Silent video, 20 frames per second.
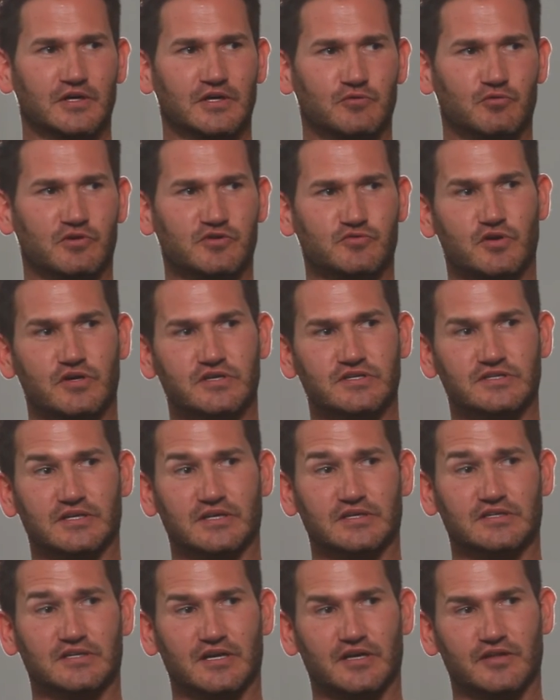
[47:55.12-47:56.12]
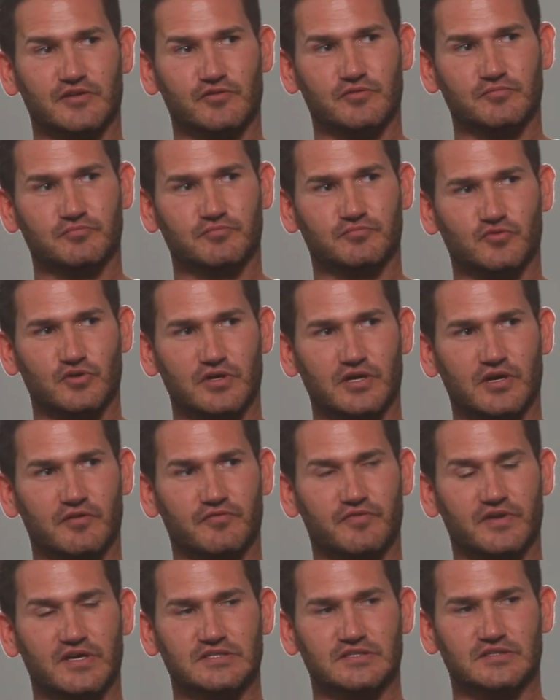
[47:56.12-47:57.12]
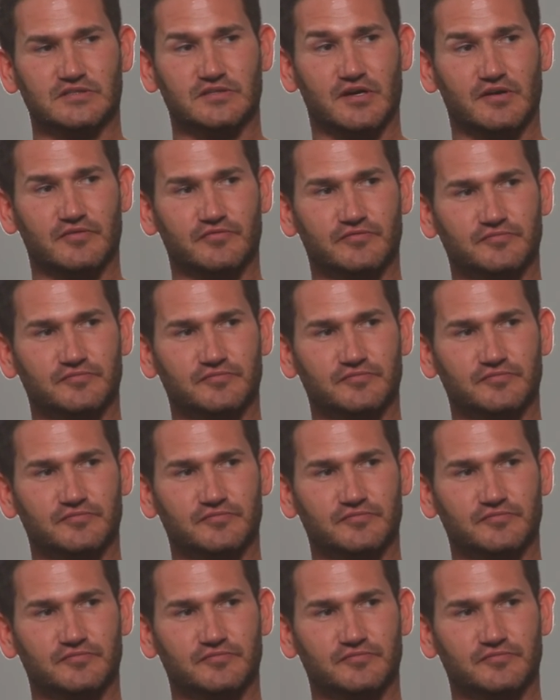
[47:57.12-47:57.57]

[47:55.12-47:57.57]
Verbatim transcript: which we all just get together and drink our faces off.